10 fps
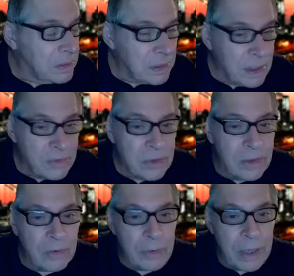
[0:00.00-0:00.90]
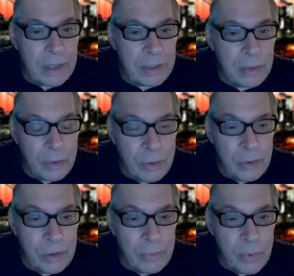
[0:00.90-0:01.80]
That's going to create the
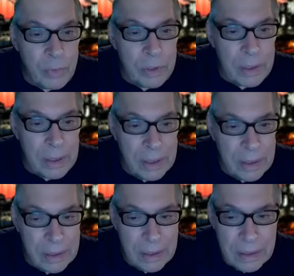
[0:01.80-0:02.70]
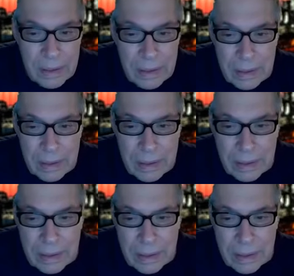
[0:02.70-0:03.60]
herd immunity
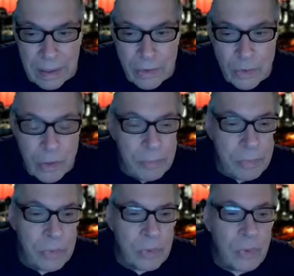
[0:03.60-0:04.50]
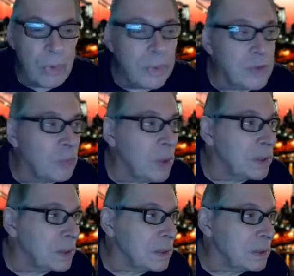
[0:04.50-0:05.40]
that Trump always wanted.